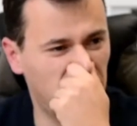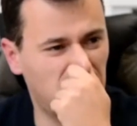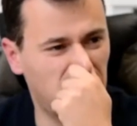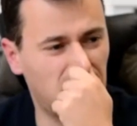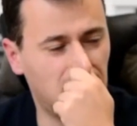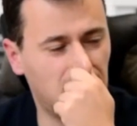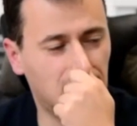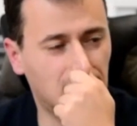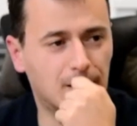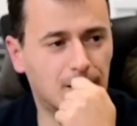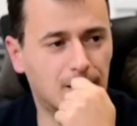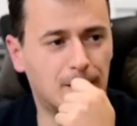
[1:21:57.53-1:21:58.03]

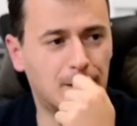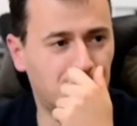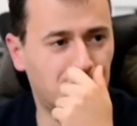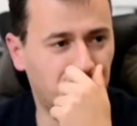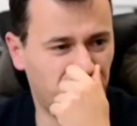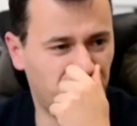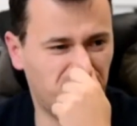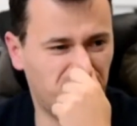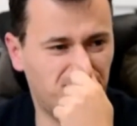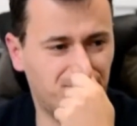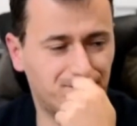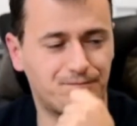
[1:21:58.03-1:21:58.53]

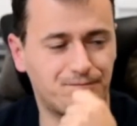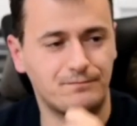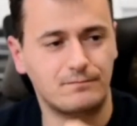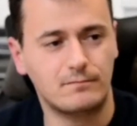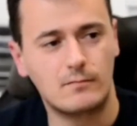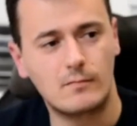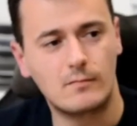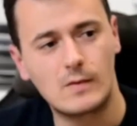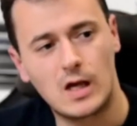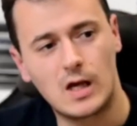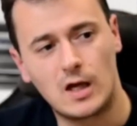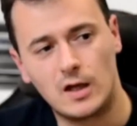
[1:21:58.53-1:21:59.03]
um,
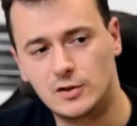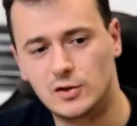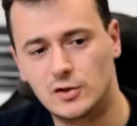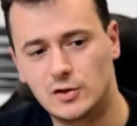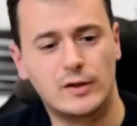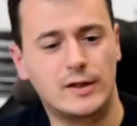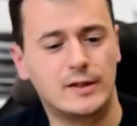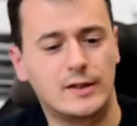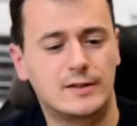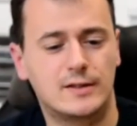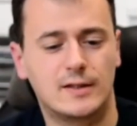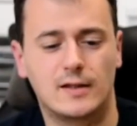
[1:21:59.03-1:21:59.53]
so
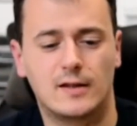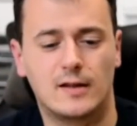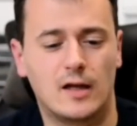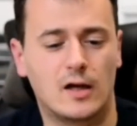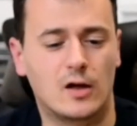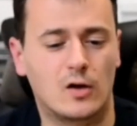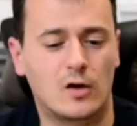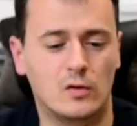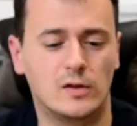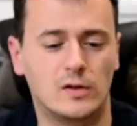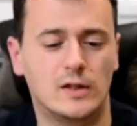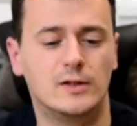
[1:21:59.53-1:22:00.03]
they said
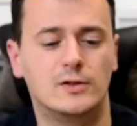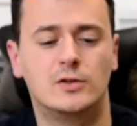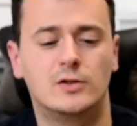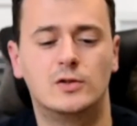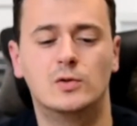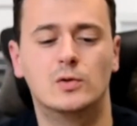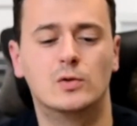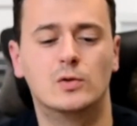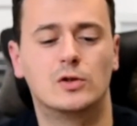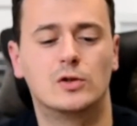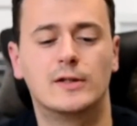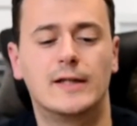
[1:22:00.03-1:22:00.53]
like let's
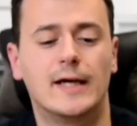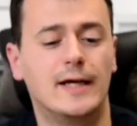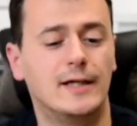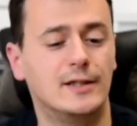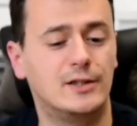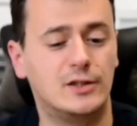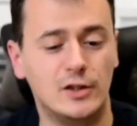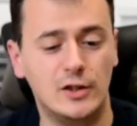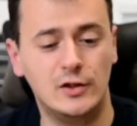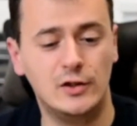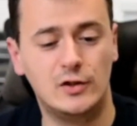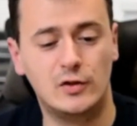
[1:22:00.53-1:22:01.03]
do
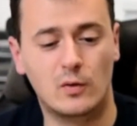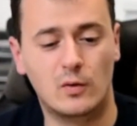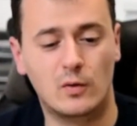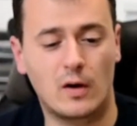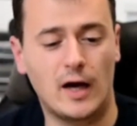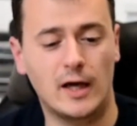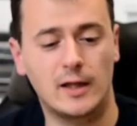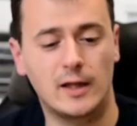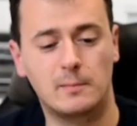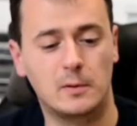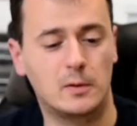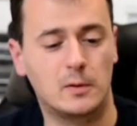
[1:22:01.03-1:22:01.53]
today's easy
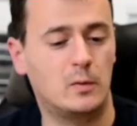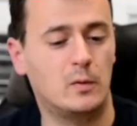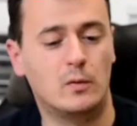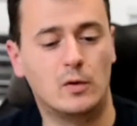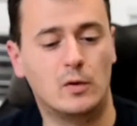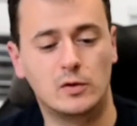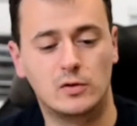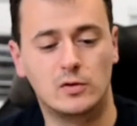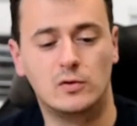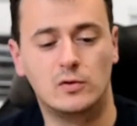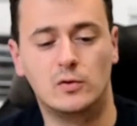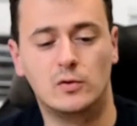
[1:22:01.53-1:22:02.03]
ride but we
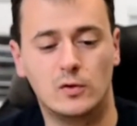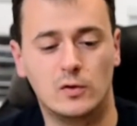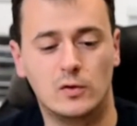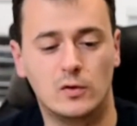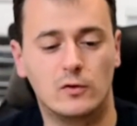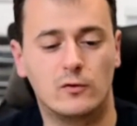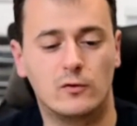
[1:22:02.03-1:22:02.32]
want to do